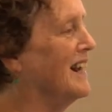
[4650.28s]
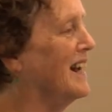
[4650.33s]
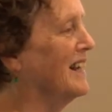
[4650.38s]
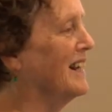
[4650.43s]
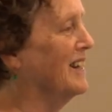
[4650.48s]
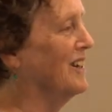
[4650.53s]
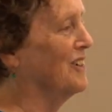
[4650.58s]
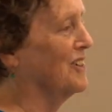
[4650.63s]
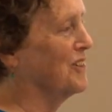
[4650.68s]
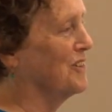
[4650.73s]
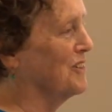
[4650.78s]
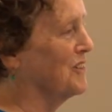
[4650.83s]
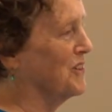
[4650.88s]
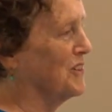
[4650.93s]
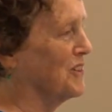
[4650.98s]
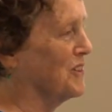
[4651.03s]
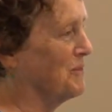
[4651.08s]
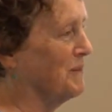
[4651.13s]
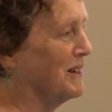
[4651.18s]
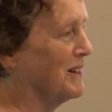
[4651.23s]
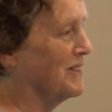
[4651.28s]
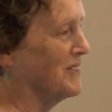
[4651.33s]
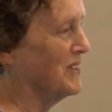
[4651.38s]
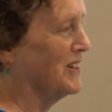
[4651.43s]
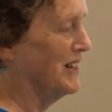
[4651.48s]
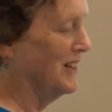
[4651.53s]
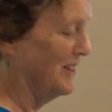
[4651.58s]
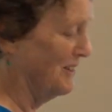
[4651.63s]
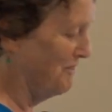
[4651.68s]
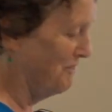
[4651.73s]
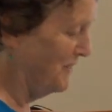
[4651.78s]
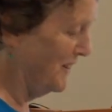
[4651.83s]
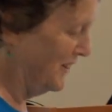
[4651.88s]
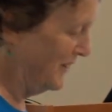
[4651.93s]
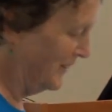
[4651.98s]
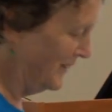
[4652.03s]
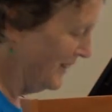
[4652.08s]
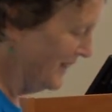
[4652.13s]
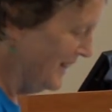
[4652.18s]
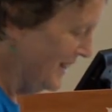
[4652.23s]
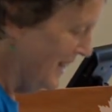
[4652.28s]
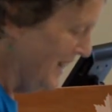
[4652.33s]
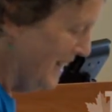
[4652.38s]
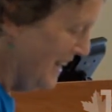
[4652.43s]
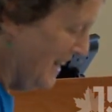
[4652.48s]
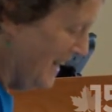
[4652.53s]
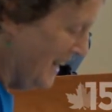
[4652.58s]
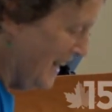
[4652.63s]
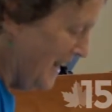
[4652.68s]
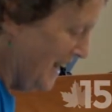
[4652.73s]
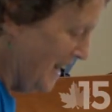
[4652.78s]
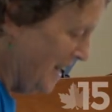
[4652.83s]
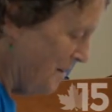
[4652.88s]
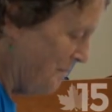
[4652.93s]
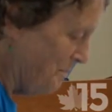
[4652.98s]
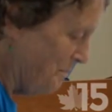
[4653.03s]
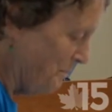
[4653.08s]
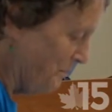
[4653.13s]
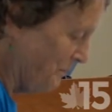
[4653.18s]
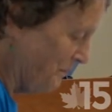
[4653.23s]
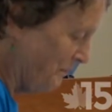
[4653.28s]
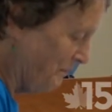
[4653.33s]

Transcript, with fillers: not characteristics we could see in the field. Um,